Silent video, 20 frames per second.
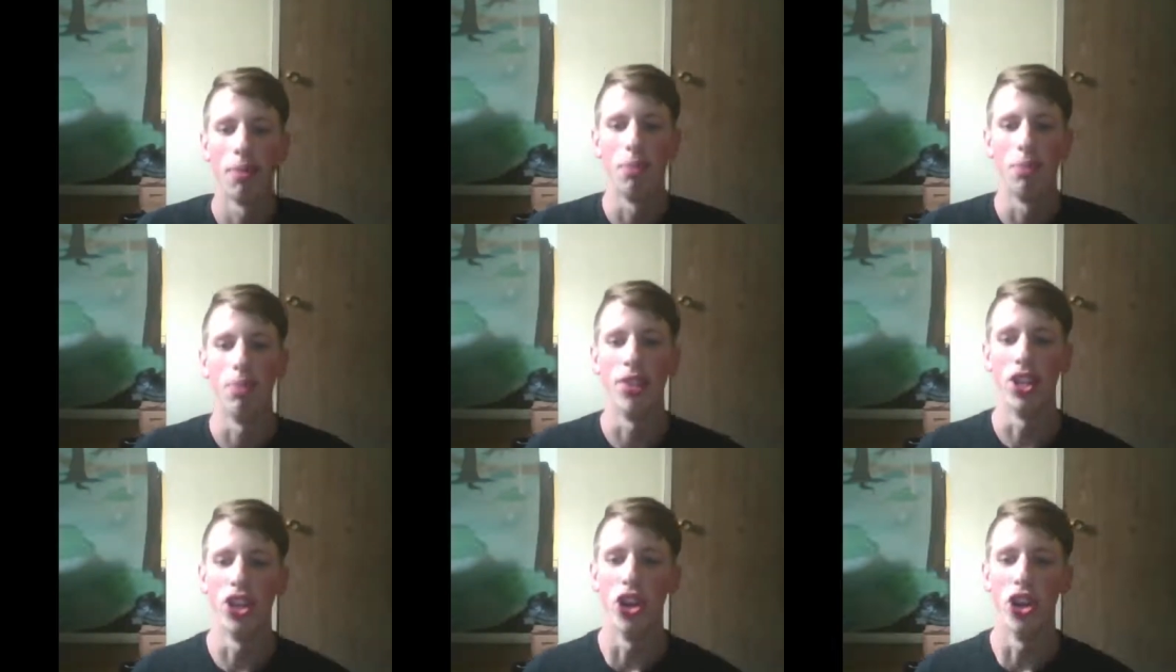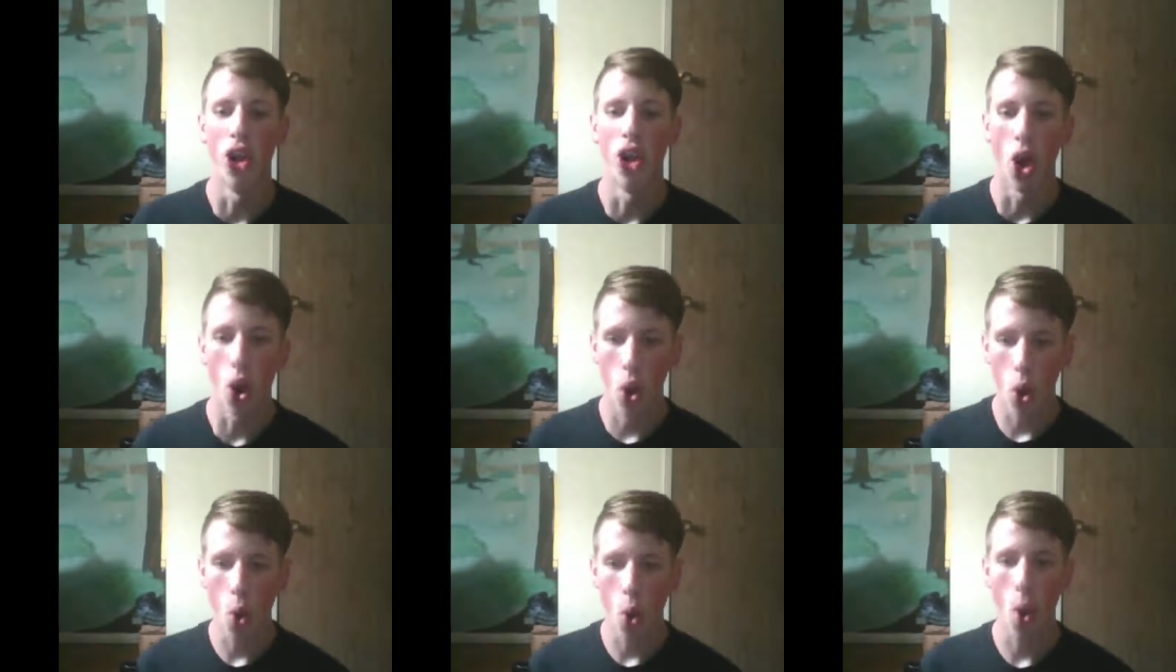
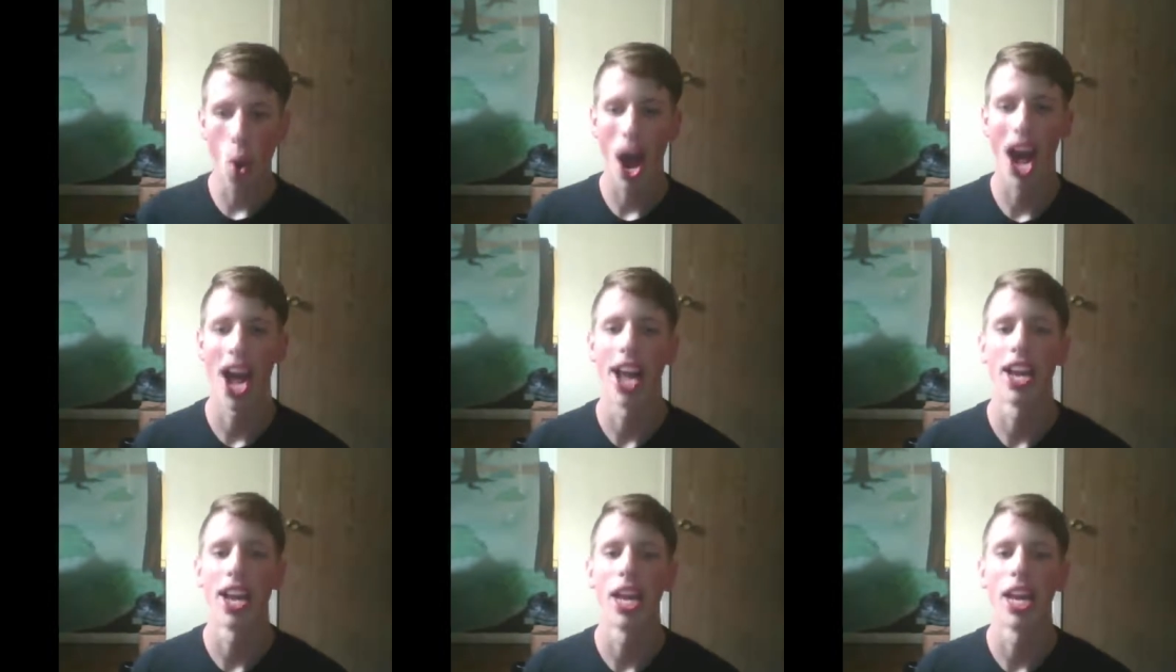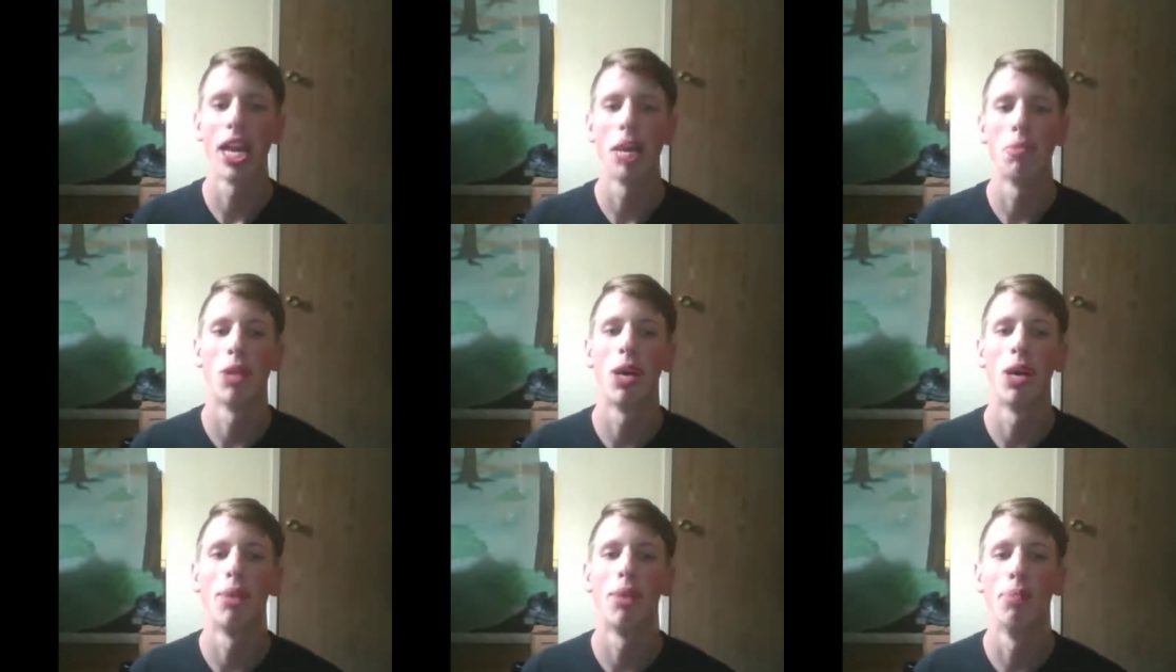No, I
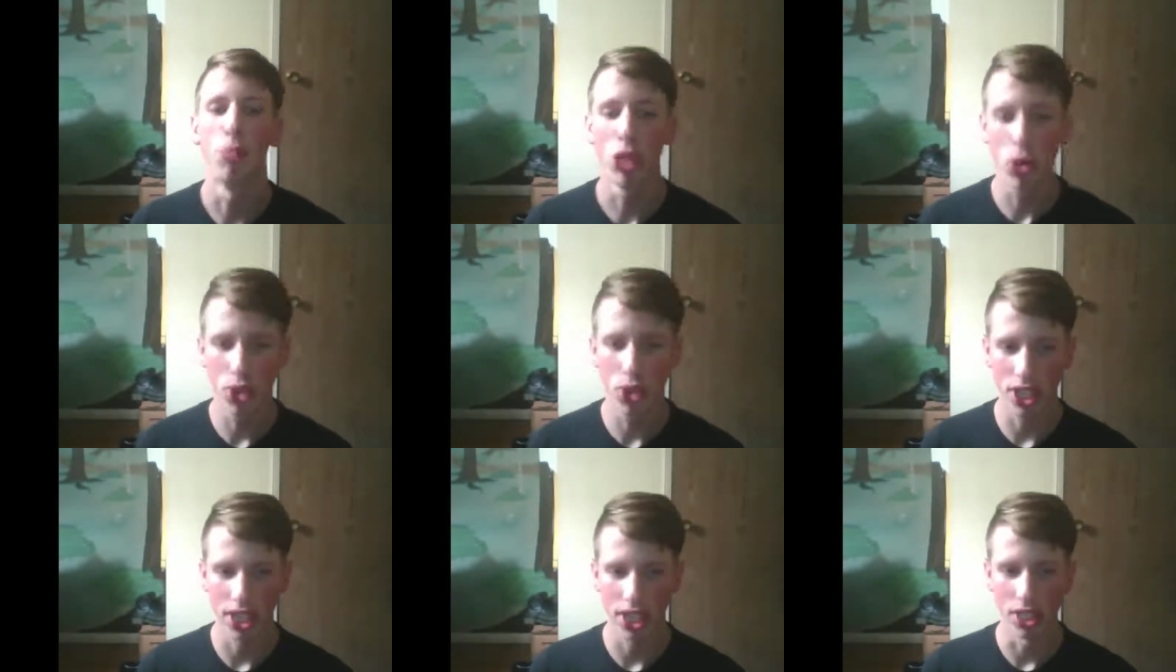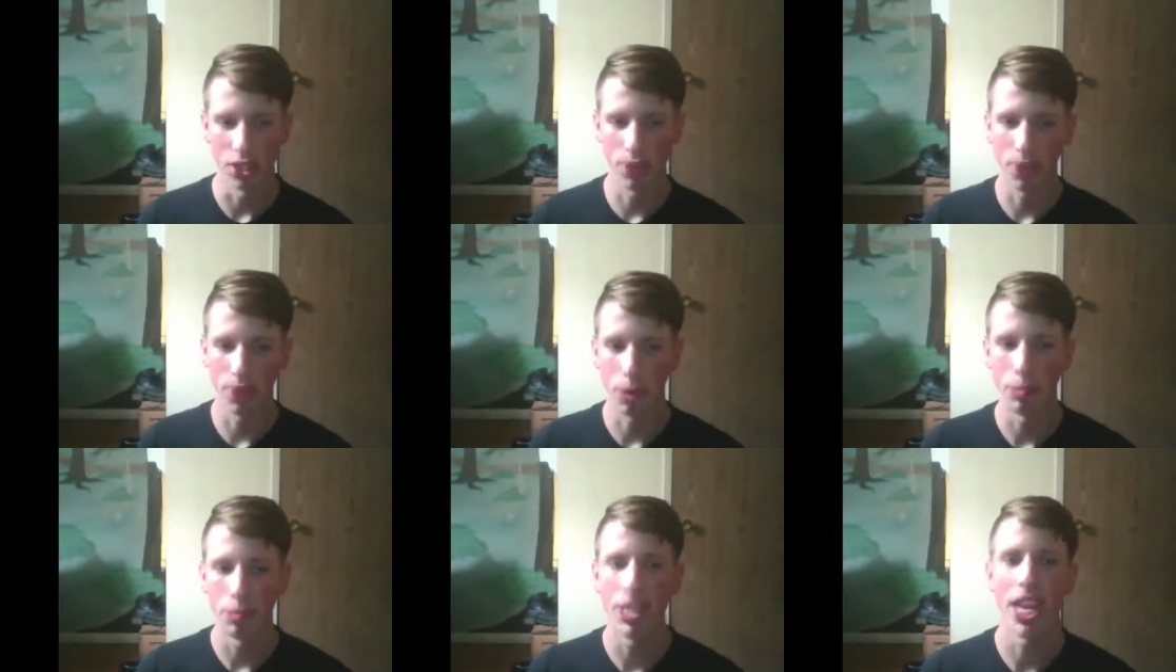am a mutant
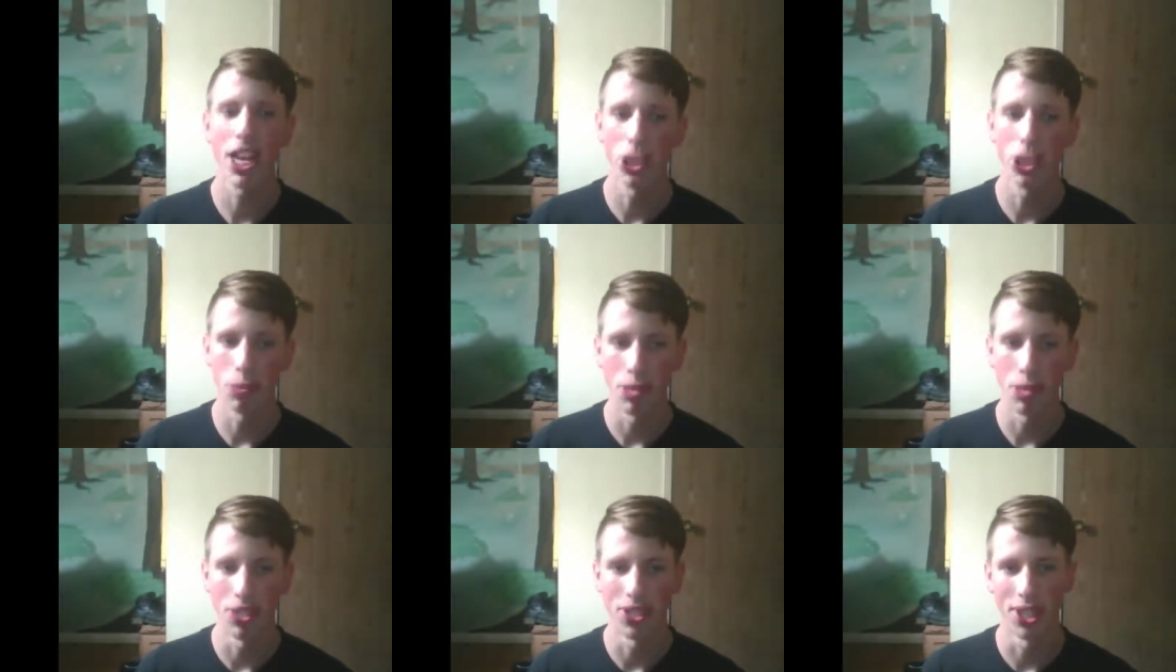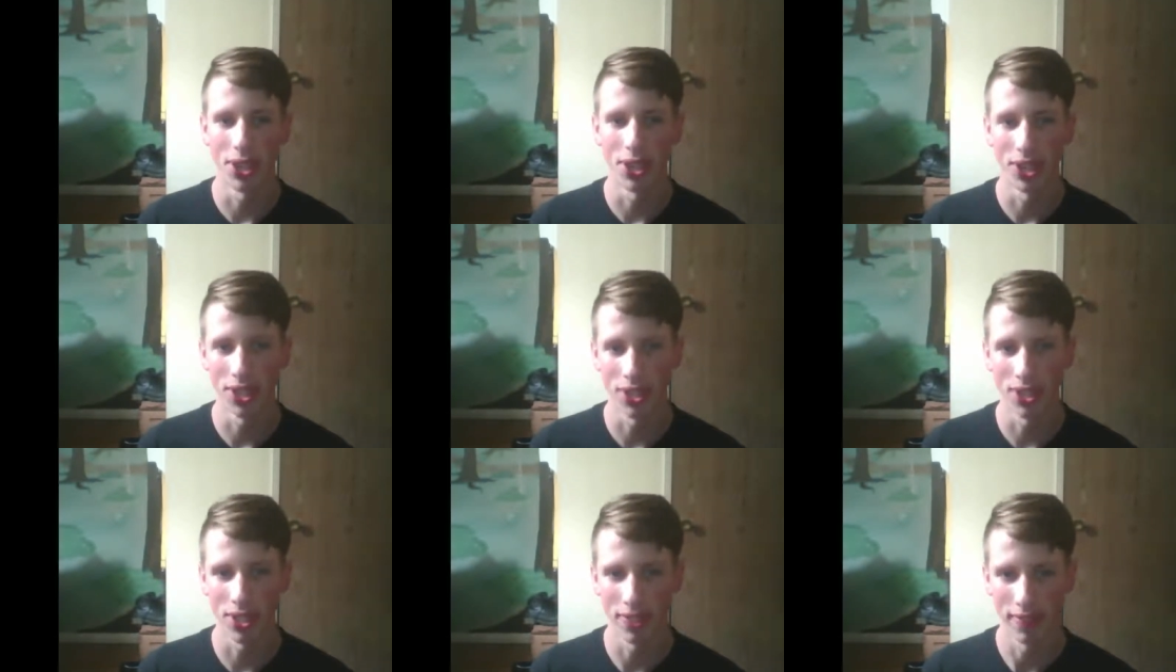from the X Men
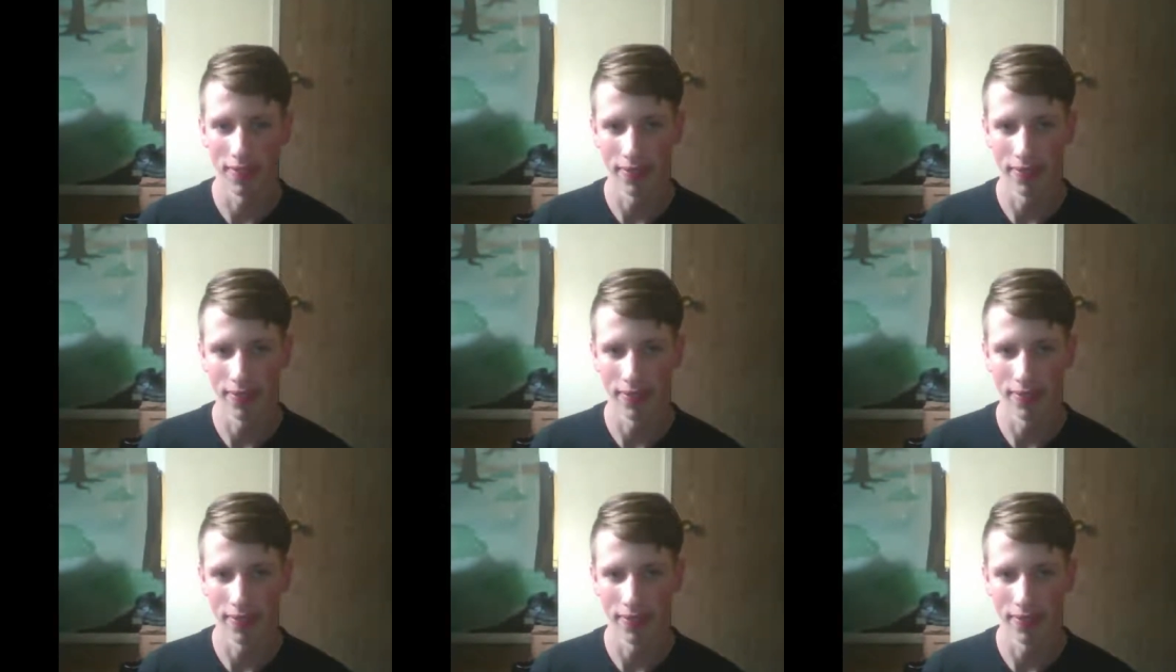series.